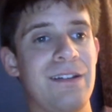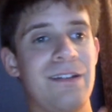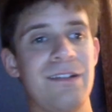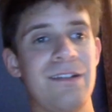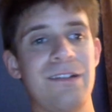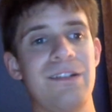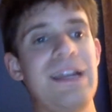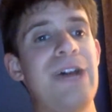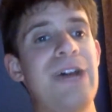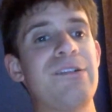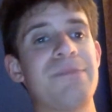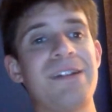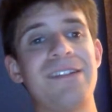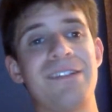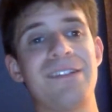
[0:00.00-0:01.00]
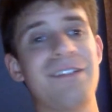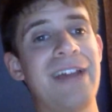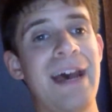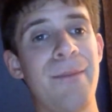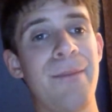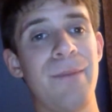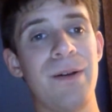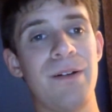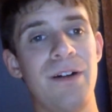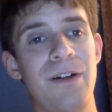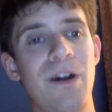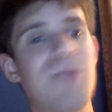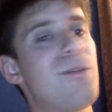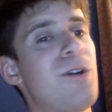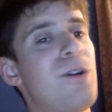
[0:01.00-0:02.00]
So that was basically that. But
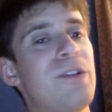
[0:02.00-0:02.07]
overall,